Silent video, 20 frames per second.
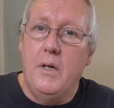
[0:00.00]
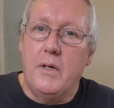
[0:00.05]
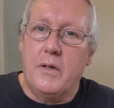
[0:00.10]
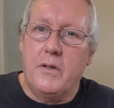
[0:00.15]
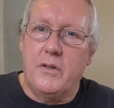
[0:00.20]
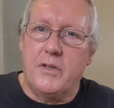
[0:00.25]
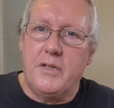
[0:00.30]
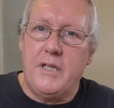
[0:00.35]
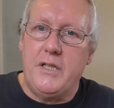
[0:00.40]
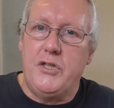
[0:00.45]

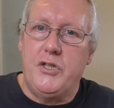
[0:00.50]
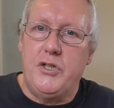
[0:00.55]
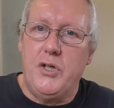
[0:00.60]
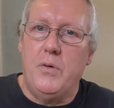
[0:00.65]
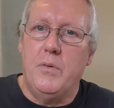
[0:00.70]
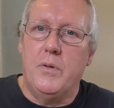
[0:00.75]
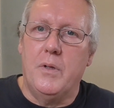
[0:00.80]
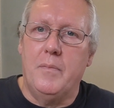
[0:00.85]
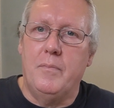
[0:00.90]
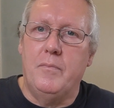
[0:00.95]
because I did
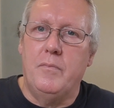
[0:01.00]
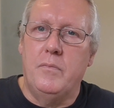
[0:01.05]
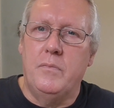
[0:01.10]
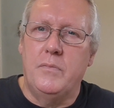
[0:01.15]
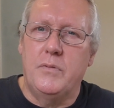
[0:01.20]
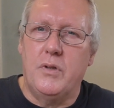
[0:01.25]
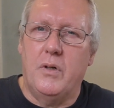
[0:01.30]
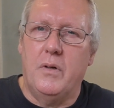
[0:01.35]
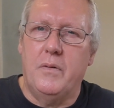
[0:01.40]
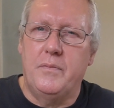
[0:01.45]
shoot them
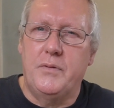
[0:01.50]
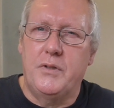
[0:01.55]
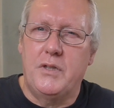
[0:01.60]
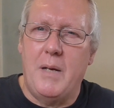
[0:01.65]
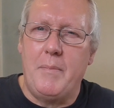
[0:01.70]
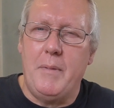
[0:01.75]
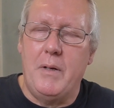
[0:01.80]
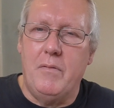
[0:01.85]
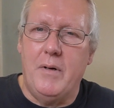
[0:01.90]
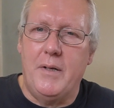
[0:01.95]
sort of
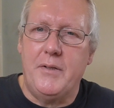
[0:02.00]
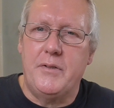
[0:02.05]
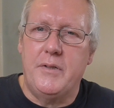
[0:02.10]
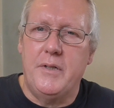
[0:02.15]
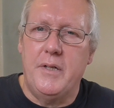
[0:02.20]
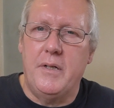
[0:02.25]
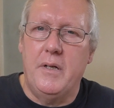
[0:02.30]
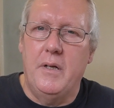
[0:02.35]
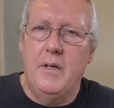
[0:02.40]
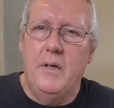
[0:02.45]

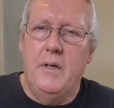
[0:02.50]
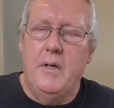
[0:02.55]
semi-rested